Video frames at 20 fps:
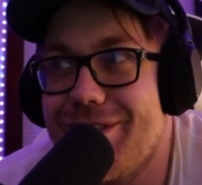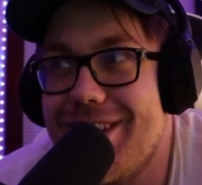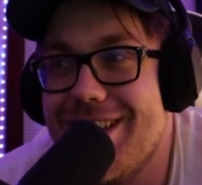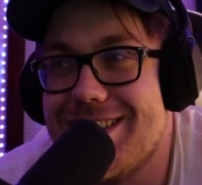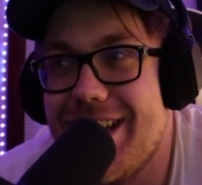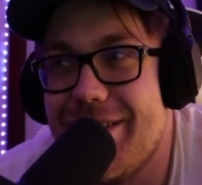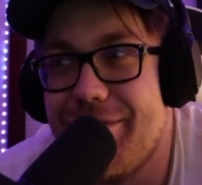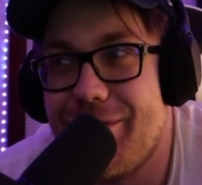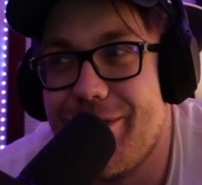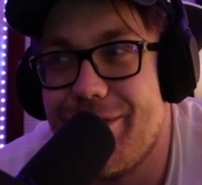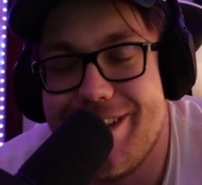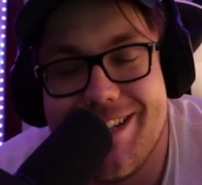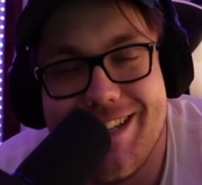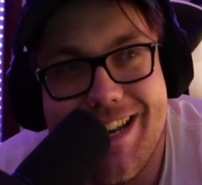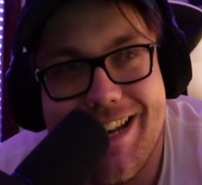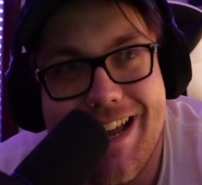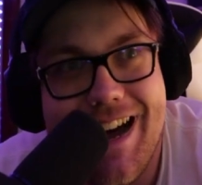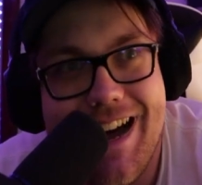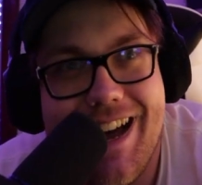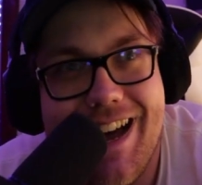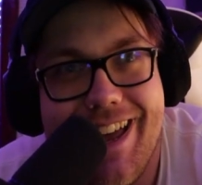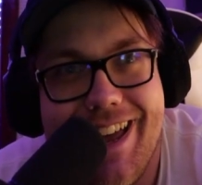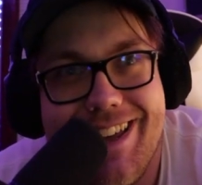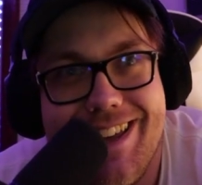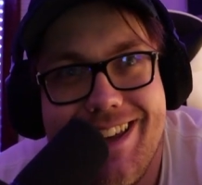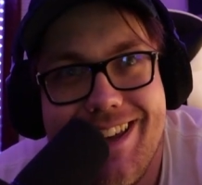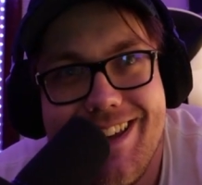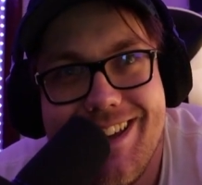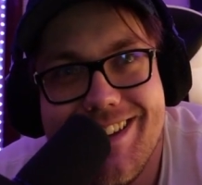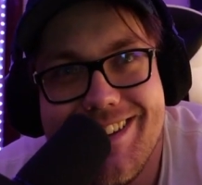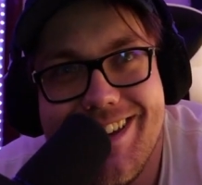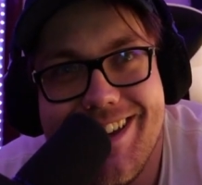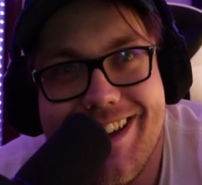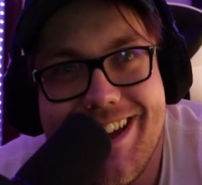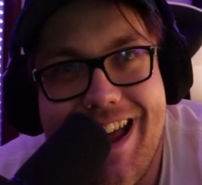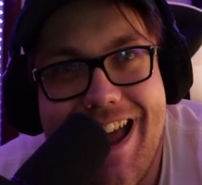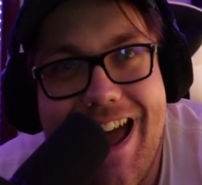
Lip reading: That's definitely not like